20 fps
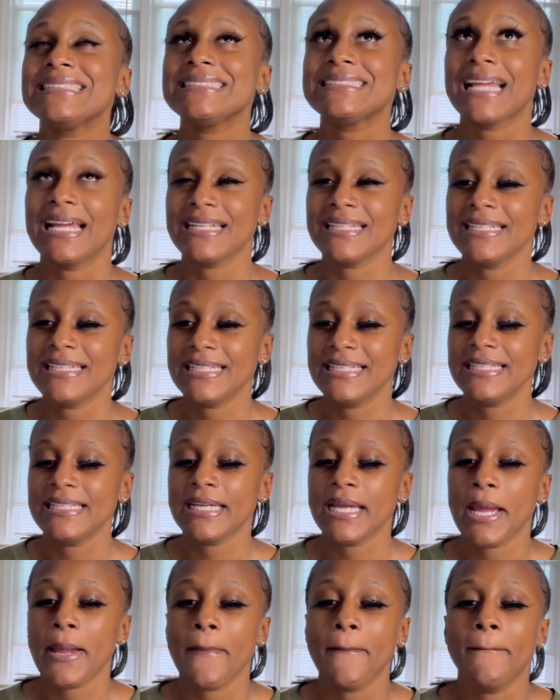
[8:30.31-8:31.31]

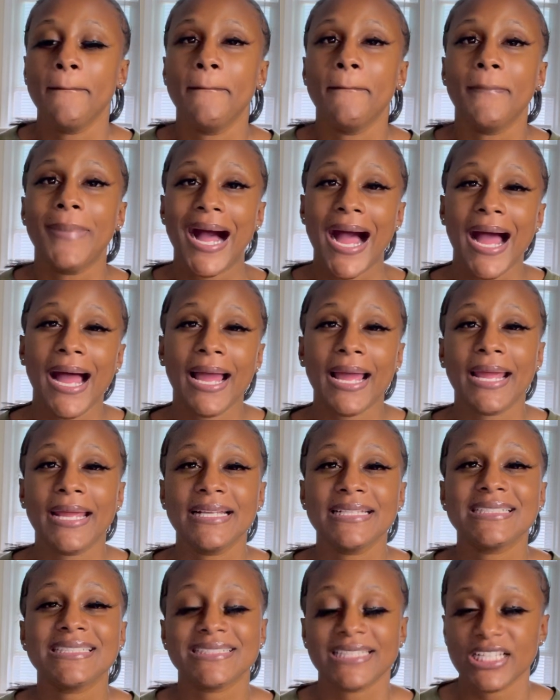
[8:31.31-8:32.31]
selling
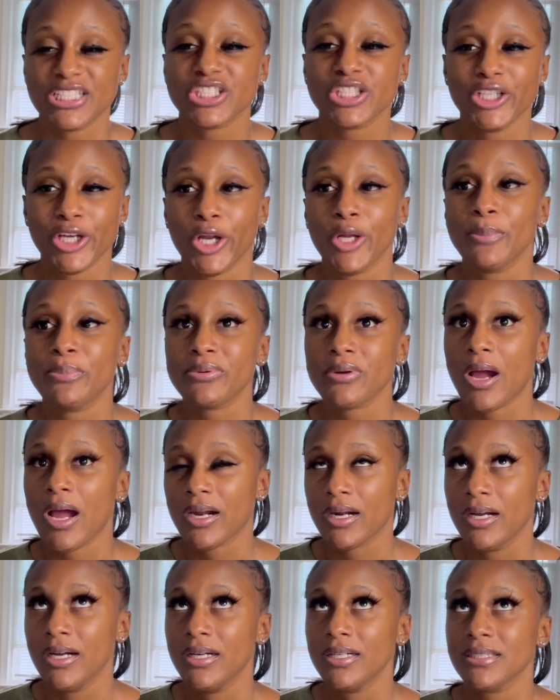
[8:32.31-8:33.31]
my stationery
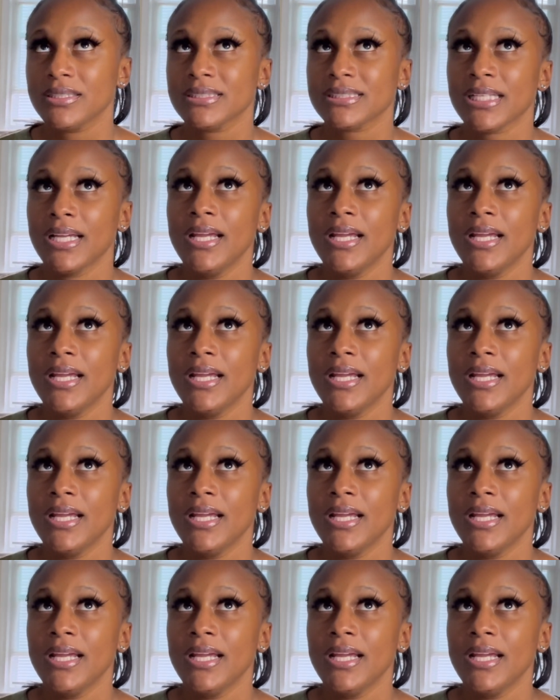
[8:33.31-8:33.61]
products